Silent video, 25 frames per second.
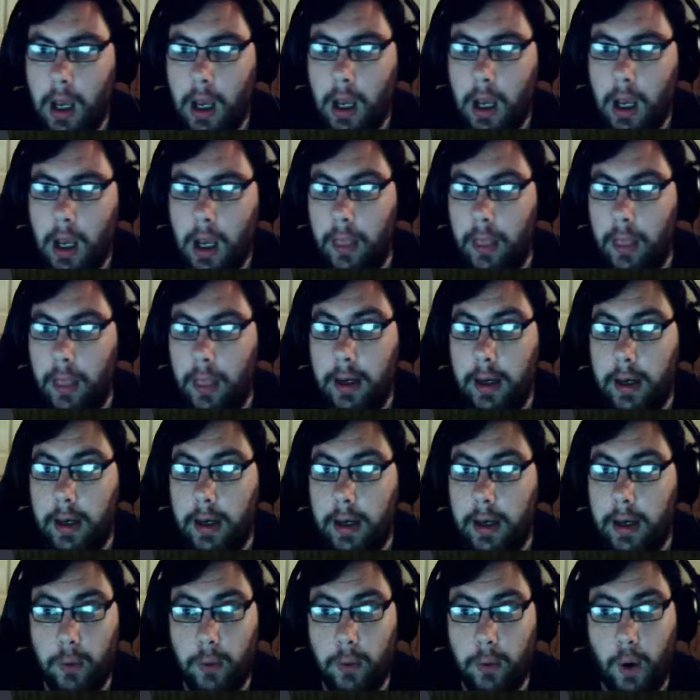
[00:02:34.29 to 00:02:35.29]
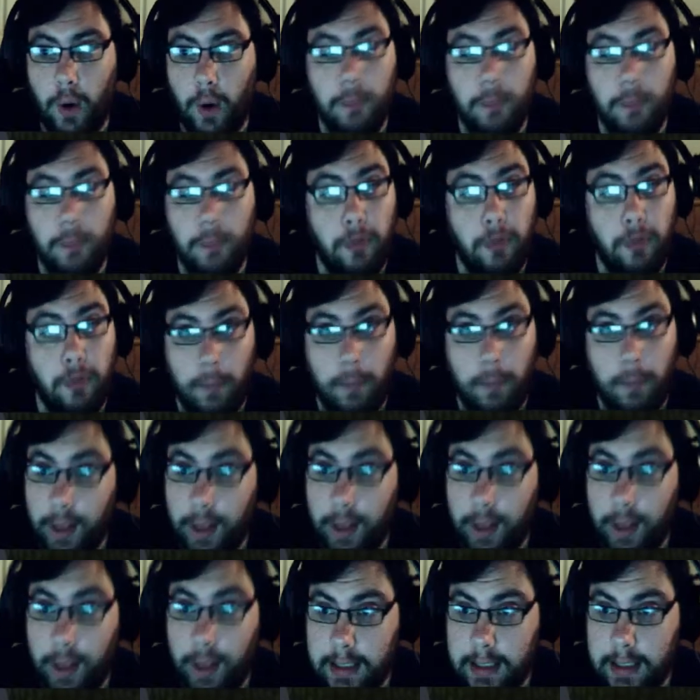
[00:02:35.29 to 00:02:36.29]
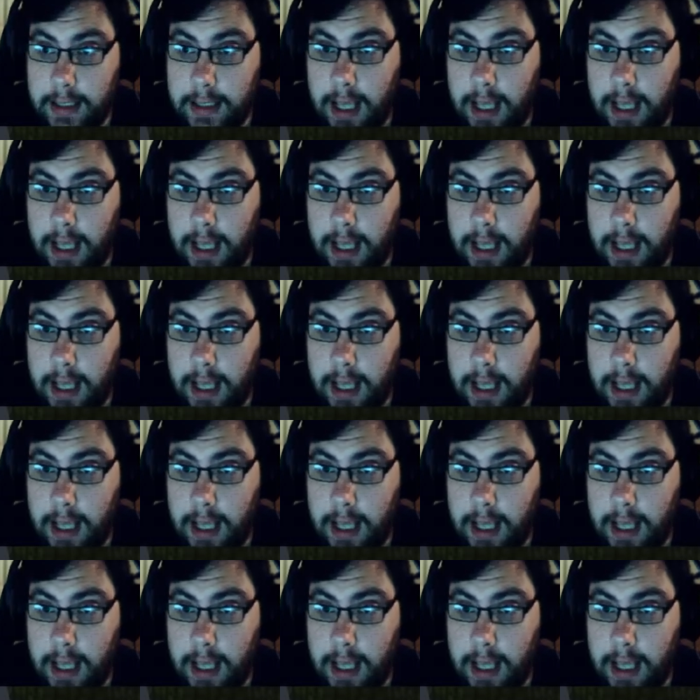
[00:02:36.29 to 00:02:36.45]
The next one up from that